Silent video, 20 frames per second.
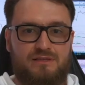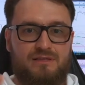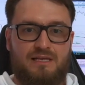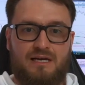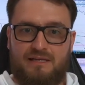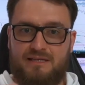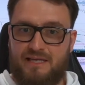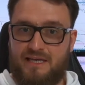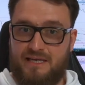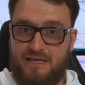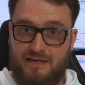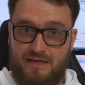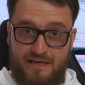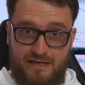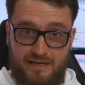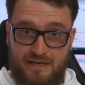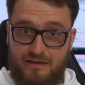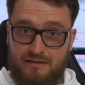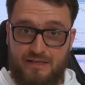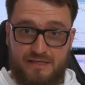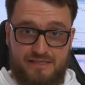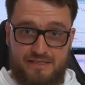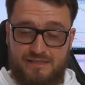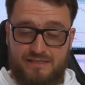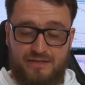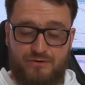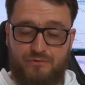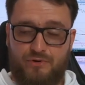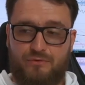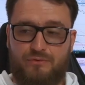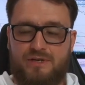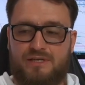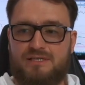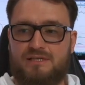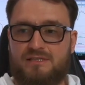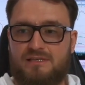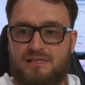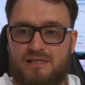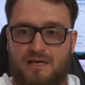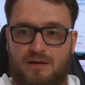not taking any unnecessary
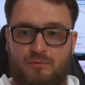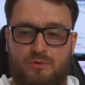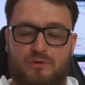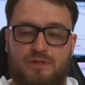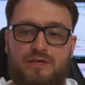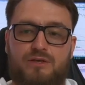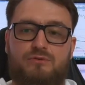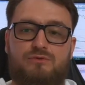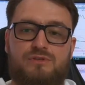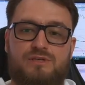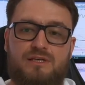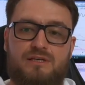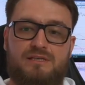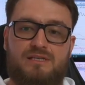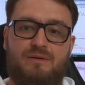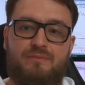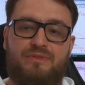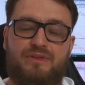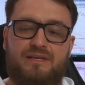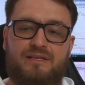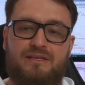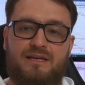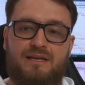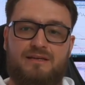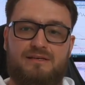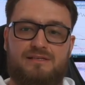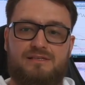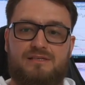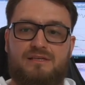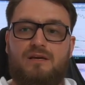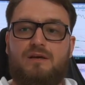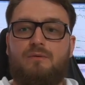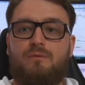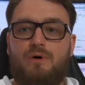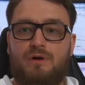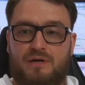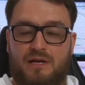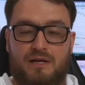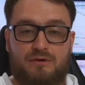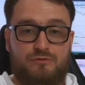risks, and I'm only using something that is
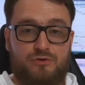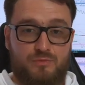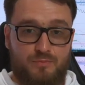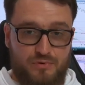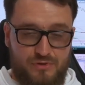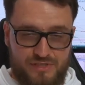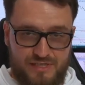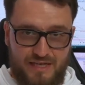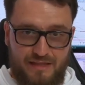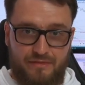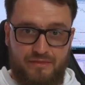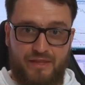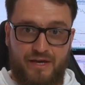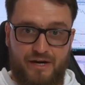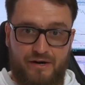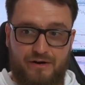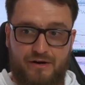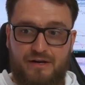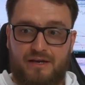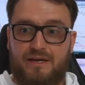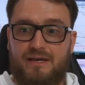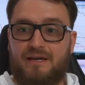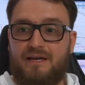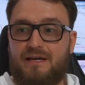100% there.